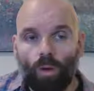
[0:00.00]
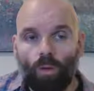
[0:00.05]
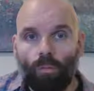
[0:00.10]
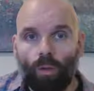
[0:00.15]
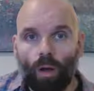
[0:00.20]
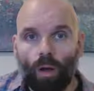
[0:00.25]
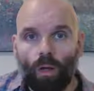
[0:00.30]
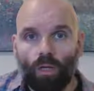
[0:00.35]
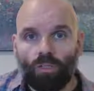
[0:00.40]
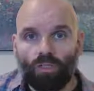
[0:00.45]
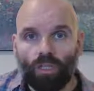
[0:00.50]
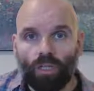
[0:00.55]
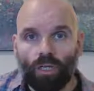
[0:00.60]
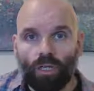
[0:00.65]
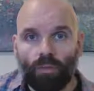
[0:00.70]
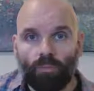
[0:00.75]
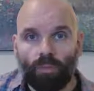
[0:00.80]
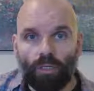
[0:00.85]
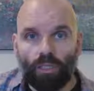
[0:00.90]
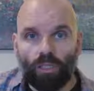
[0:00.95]
bars are going
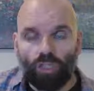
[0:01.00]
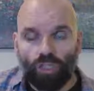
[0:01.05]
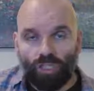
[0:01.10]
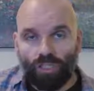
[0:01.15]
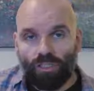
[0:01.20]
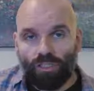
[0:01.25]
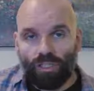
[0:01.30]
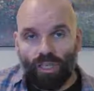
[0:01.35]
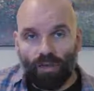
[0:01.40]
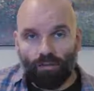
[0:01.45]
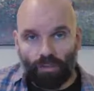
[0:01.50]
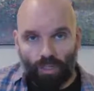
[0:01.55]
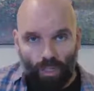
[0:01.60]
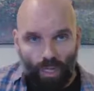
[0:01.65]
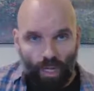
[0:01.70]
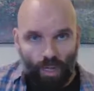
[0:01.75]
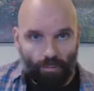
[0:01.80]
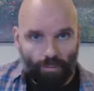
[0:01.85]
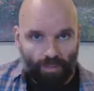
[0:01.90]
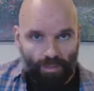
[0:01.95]
to be G7
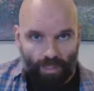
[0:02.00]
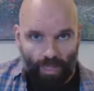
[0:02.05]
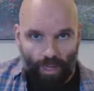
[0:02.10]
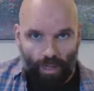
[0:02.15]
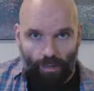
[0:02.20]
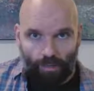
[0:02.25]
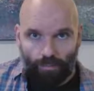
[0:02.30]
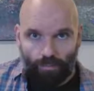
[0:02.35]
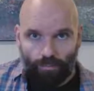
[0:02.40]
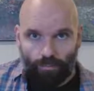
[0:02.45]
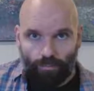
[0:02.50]
up and down,